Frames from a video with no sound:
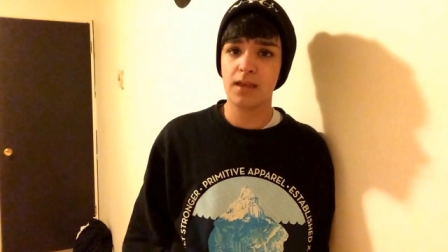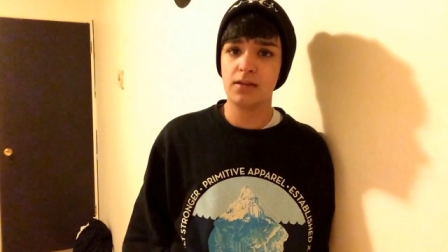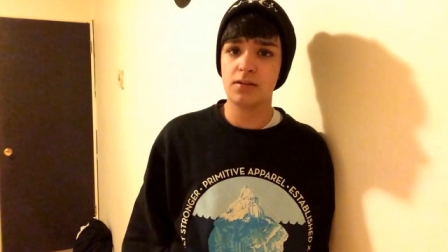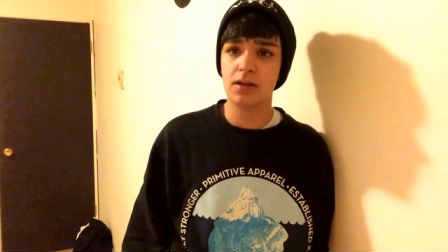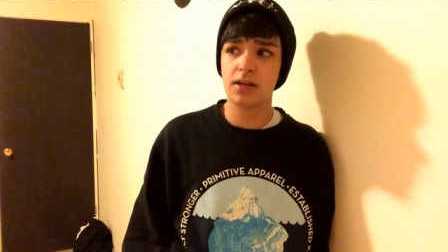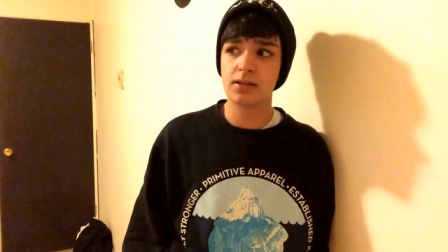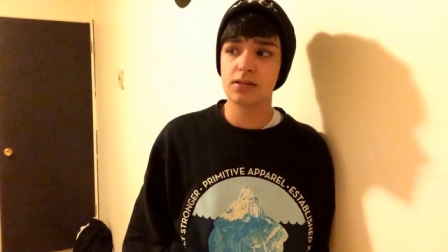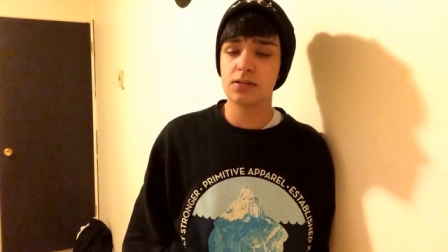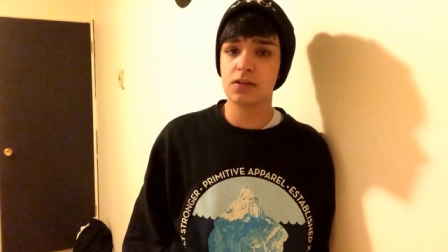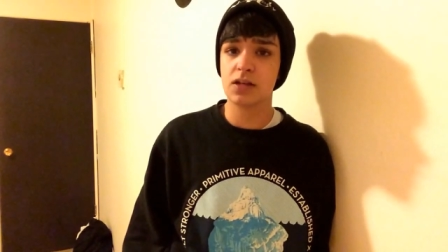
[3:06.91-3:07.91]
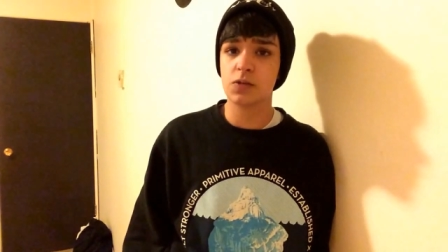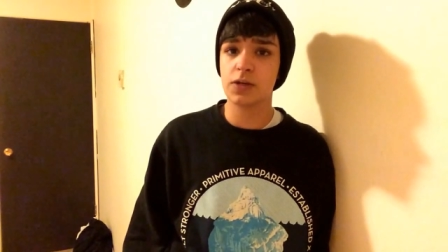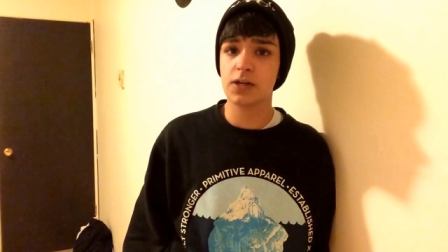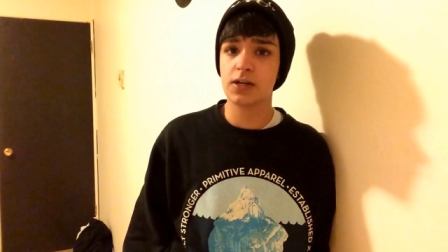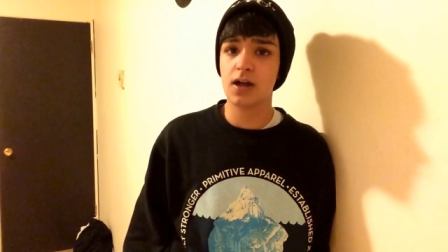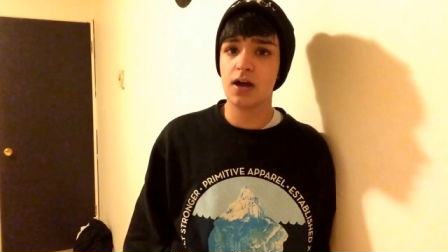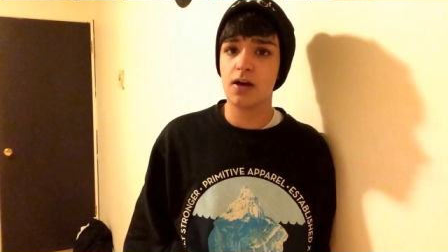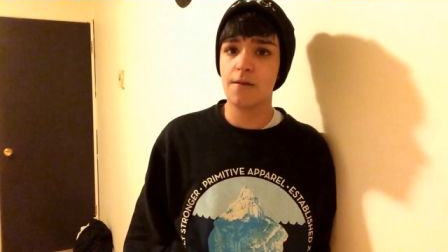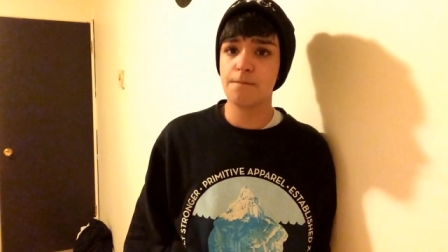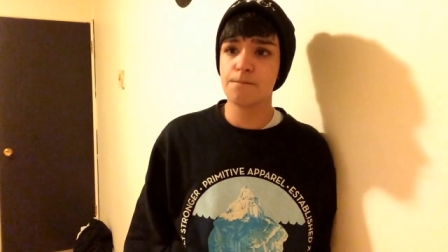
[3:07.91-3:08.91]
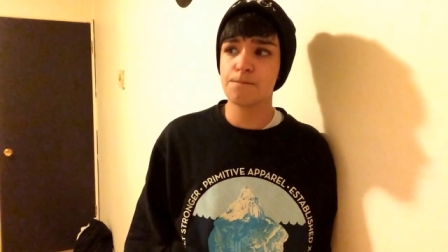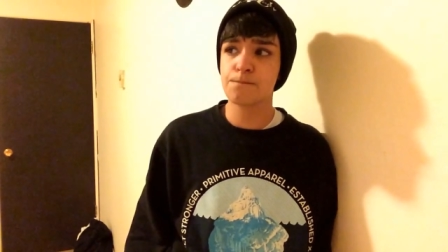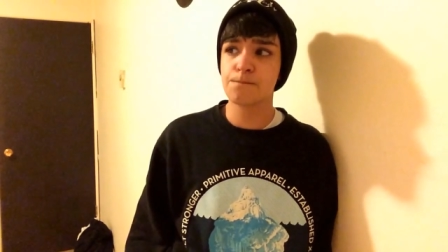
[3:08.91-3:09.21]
in two days, so that's weird. Um,